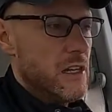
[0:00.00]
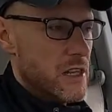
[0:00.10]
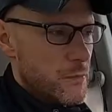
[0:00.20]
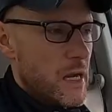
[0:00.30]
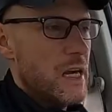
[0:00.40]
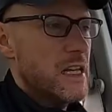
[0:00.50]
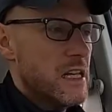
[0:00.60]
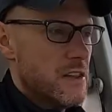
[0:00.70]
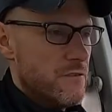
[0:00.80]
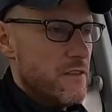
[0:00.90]
The
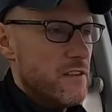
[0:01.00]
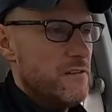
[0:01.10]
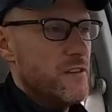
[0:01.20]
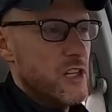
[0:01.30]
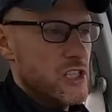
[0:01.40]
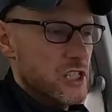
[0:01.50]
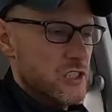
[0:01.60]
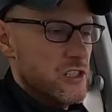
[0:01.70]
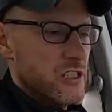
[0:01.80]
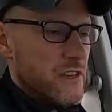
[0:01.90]
body and the fit and finish, I
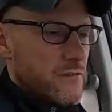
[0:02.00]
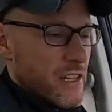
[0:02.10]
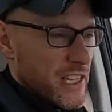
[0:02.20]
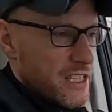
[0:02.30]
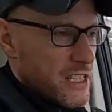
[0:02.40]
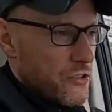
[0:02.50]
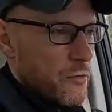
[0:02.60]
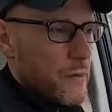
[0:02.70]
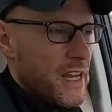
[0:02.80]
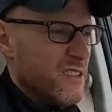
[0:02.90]
should say, for like interior
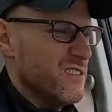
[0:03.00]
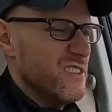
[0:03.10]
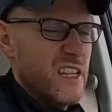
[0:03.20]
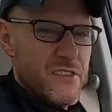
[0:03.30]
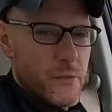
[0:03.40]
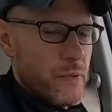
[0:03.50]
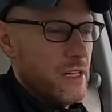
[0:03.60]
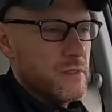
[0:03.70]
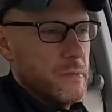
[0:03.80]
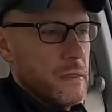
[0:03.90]
panels, not the
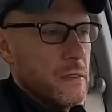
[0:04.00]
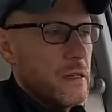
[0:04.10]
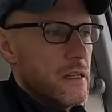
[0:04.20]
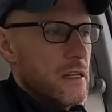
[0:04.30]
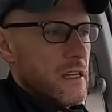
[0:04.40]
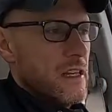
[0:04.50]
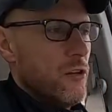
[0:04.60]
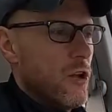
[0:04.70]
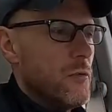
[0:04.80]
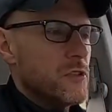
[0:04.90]
best, but it
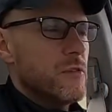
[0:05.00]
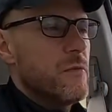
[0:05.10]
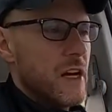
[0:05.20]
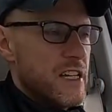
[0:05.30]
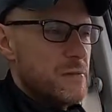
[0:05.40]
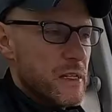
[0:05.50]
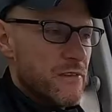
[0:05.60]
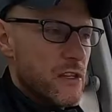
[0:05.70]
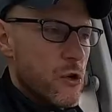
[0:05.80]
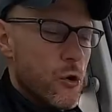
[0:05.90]
almost reminds me of
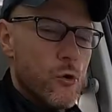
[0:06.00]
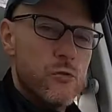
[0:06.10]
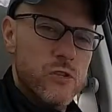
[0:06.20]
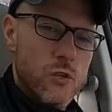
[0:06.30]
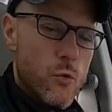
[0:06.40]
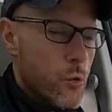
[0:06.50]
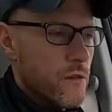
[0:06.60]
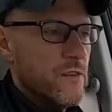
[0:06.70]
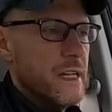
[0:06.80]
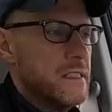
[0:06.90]
the older
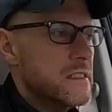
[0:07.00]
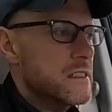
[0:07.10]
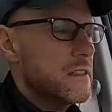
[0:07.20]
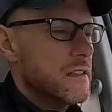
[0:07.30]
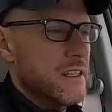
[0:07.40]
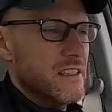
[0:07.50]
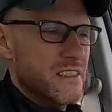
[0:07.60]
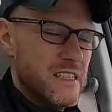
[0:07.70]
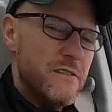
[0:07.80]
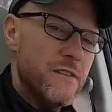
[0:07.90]
Corvettes, like the
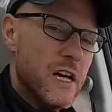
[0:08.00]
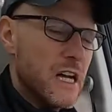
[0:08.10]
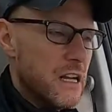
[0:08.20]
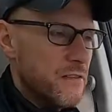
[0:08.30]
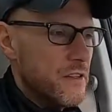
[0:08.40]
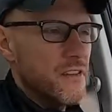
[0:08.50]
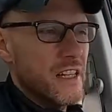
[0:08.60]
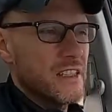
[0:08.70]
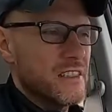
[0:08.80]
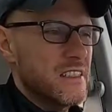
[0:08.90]
C5, even
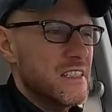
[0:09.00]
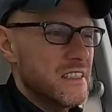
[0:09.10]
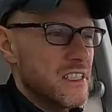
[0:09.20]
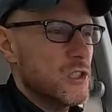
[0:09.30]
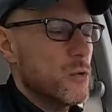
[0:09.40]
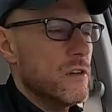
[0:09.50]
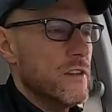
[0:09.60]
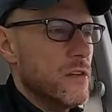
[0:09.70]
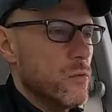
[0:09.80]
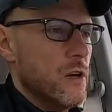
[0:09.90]
like the C6
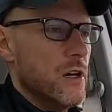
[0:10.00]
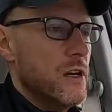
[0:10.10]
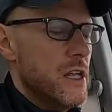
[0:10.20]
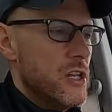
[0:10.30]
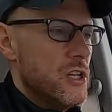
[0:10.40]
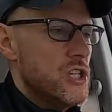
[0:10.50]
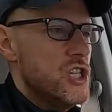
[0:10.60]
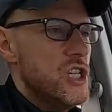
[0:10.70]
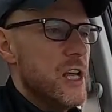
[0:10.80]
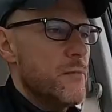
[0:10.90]
Corvette, where
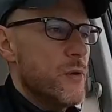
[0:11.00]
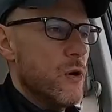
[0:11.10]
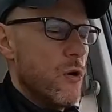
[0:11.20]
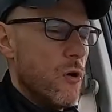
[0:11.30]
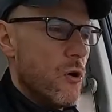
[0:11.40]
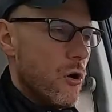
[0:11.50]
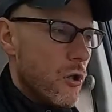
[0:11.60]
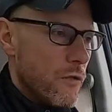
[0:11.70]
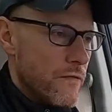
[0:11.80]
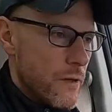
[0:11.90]
GM put
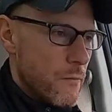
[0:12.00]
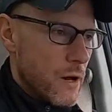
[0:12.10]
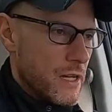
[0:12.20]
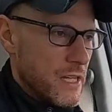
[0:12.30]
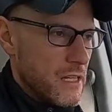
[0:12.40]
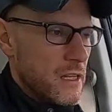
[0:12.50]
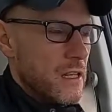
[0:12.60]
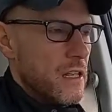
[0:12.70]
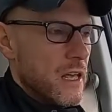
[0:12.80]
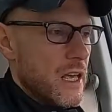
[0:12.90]
all of the money
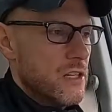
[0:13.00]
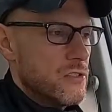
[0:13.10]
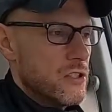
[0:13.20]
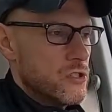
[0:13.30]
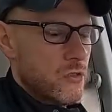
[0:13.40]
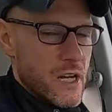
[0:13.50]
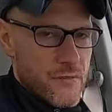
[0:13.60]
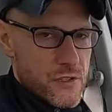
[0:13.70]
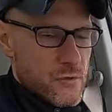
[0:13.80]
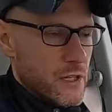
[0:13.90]
into the
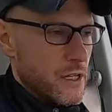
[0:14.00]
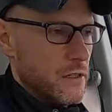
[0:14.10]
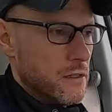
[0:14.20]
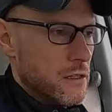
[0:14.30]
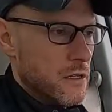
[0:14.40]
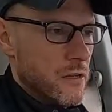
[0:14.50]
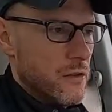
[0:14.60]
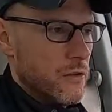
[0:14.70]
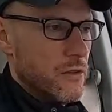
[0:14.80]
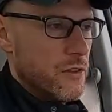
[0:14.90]
drivetrain. You know,
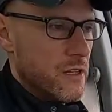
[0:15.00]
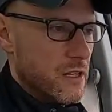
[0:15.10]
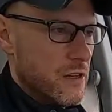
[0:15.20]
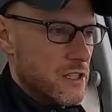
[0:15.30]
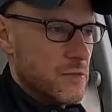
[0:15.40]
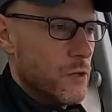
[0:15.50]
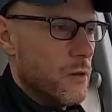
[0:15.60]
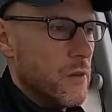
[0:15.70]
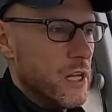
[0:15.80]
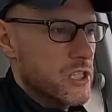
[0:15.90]
the small
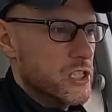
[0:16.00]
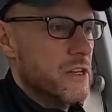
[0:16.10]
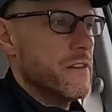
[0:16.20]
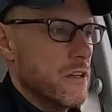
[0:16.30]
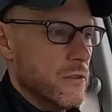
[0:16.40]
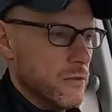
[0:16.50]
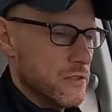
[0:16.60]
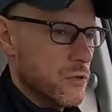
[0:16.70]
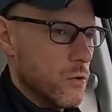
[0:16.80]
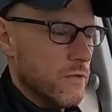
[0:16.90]
block Chevy on
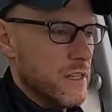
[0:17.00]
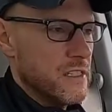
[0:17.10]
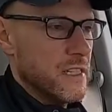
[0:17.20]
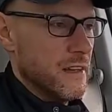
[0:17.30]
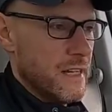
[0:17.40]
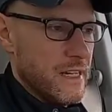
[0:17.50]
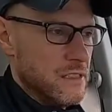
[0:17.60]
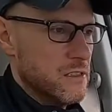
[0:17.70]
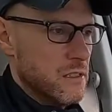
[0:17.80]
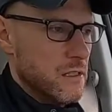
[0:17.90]
those Corvettes can
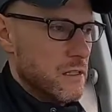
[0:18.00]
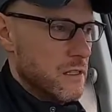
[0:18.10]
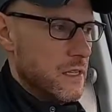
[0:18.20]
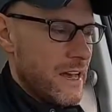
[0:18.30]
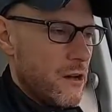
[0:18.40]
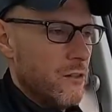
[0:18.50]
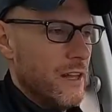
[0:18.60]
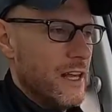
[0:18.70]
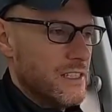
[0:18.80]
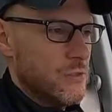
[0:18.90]

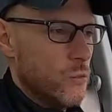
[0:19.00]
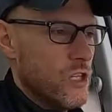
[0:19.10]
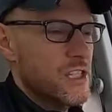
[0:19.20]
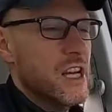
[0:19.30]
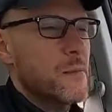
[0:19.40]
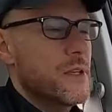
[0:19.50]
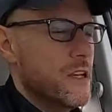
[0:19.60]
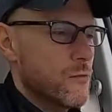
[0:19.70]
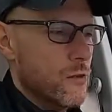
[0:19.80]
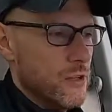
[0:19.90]
outlast, once Top
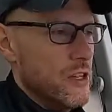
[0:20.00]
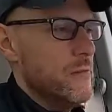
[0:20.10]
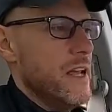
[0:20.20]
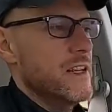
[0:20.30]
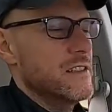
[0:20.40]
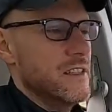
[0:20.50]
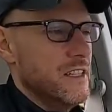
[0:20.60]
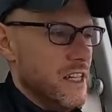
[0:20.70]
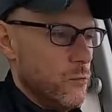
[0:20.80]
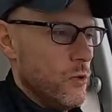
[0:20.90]
Gear wrote in their magazine,
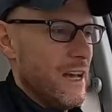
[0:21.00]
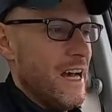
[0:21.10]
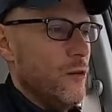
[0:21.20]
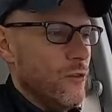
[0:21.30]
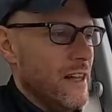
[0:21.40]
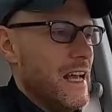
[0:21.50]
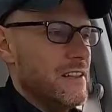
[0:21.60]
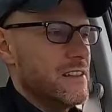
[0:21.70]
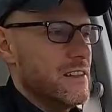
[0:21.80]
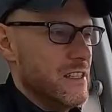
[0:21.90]
it will
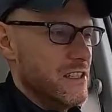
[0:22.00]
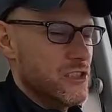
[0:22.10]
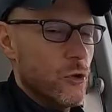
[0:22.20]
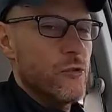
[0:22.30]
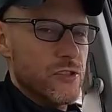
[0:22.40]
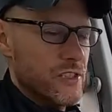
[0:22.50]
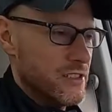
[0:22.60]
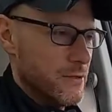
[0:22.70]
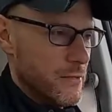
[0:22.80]
outlast the solar system.